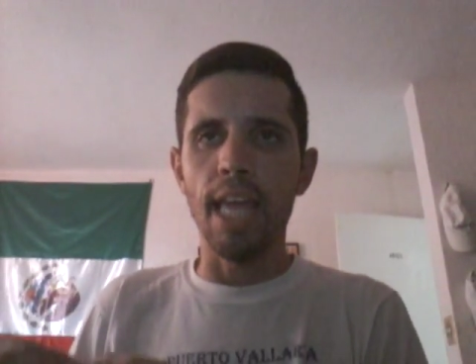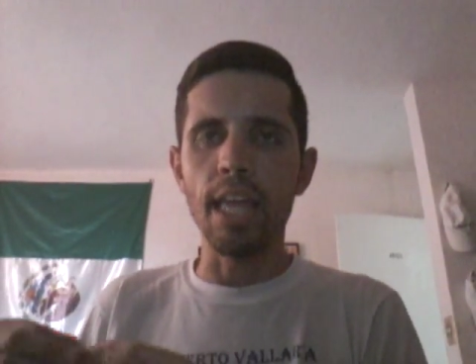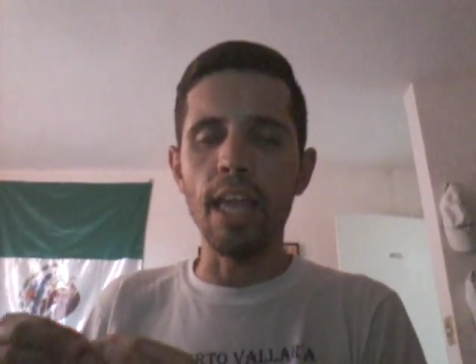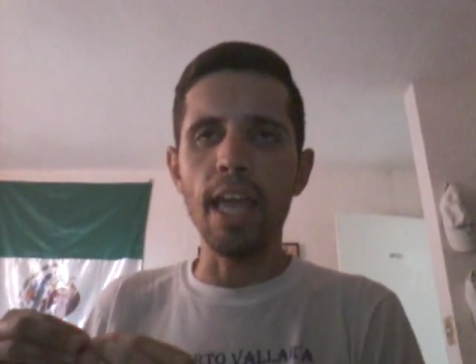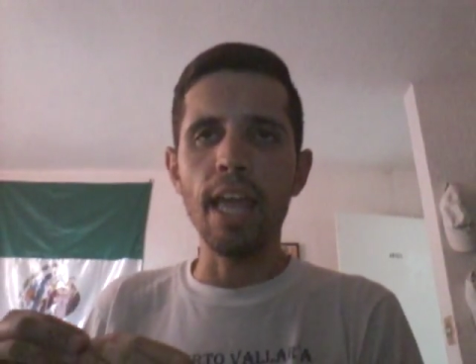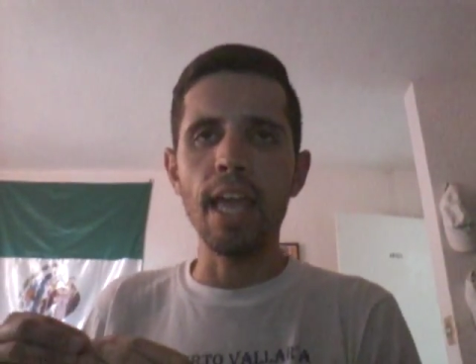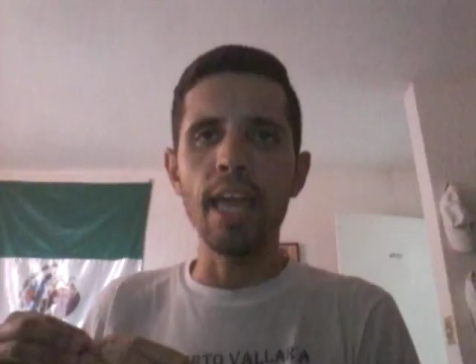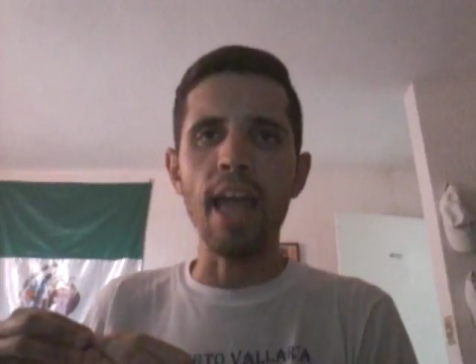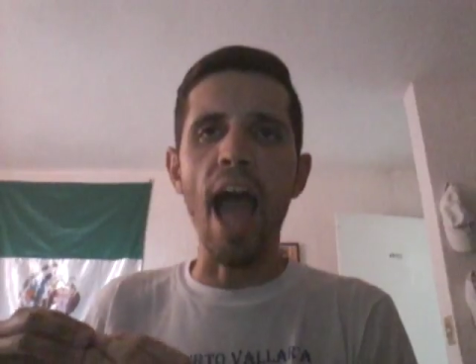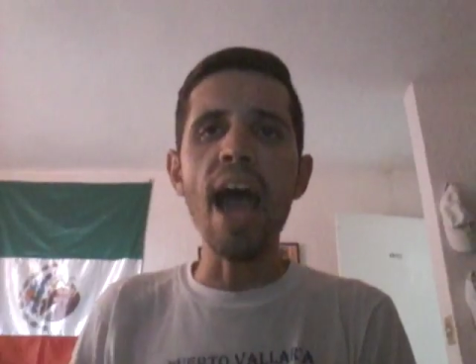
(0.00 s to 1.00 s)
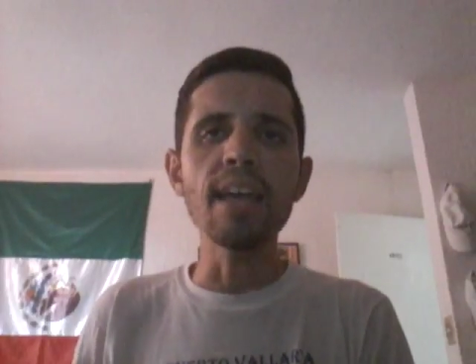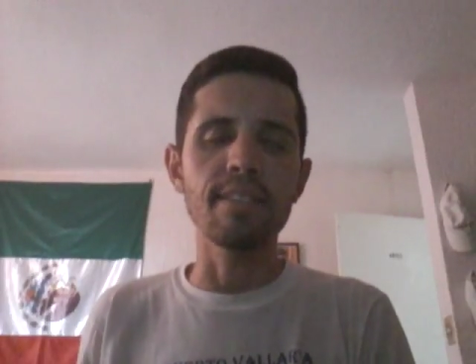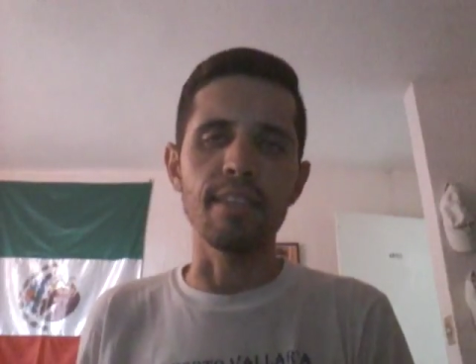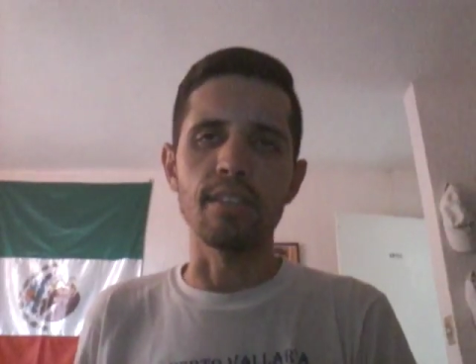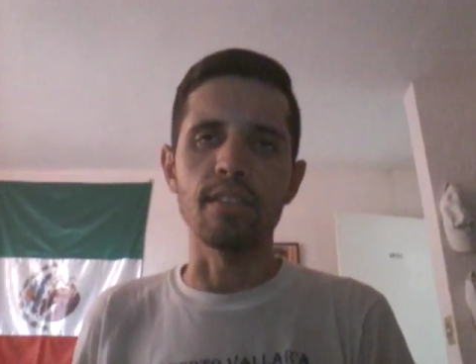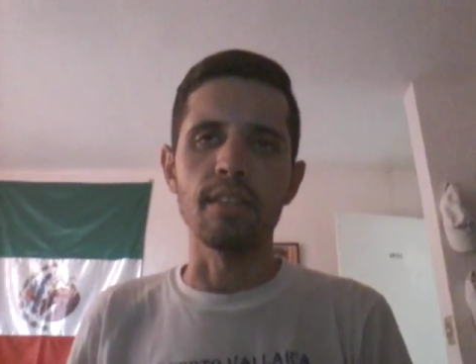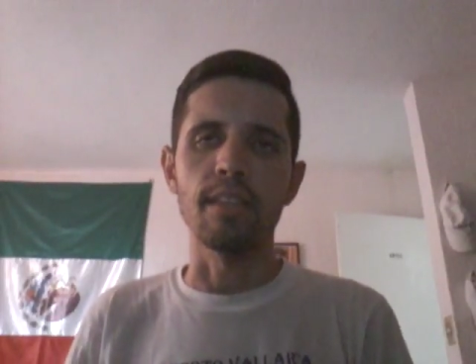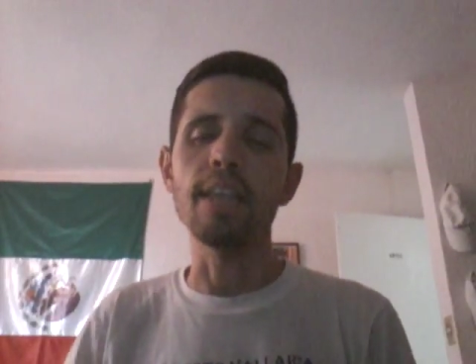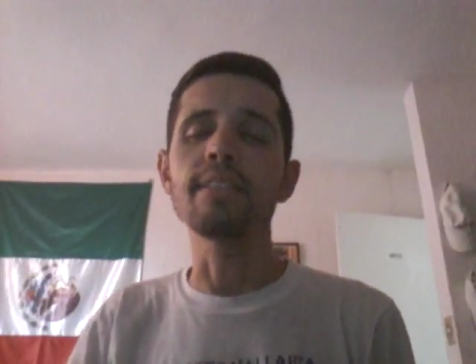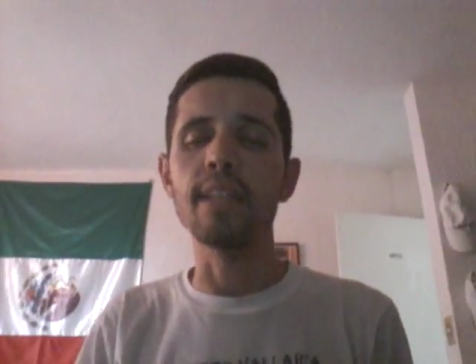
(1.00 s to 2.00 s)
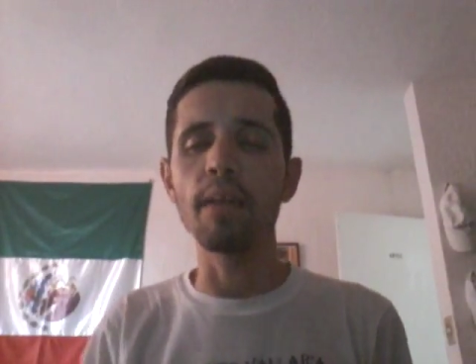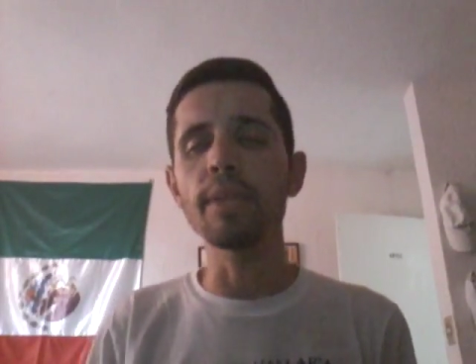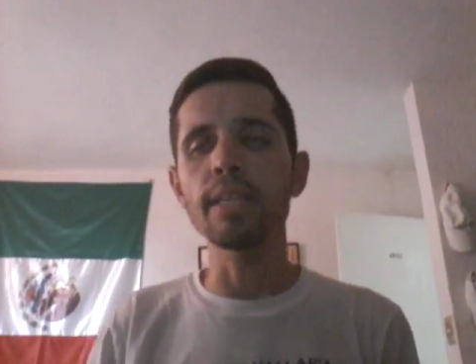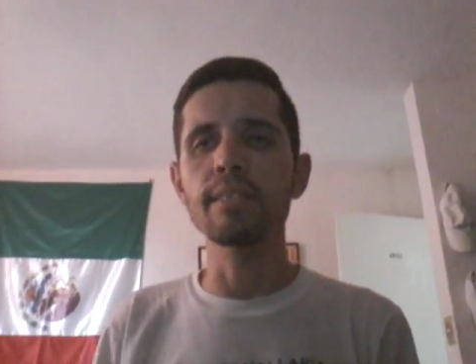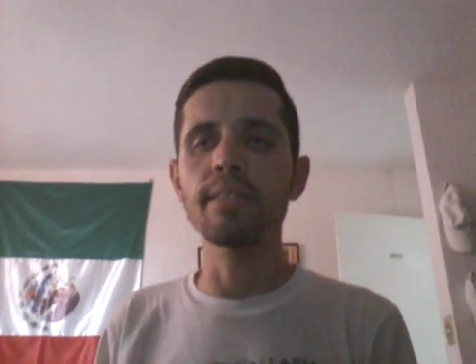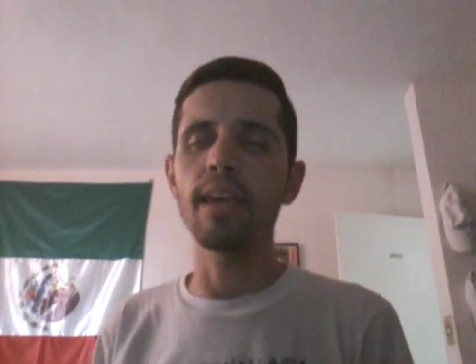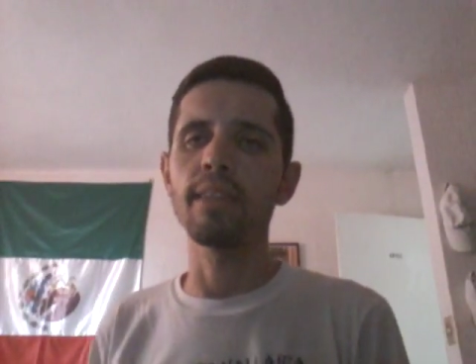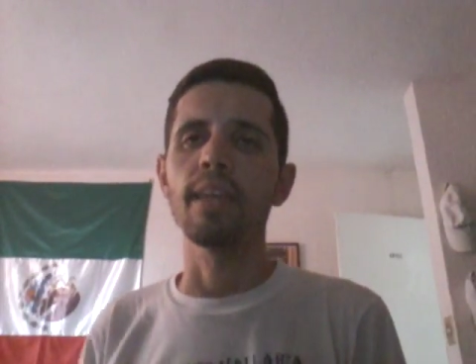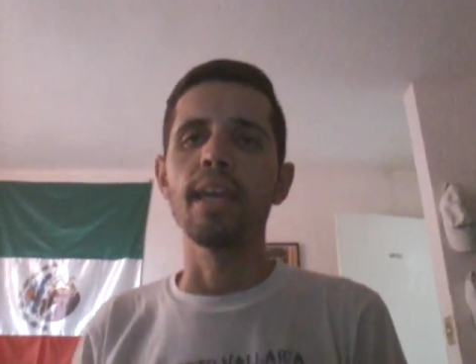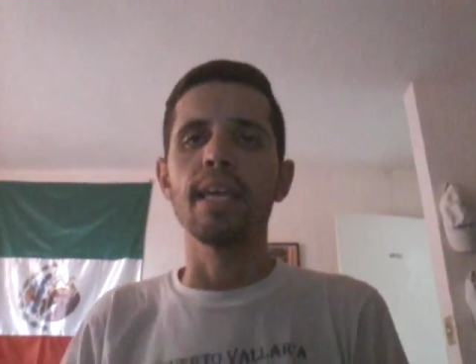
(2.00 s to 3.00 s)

ISIS, the Islamic State,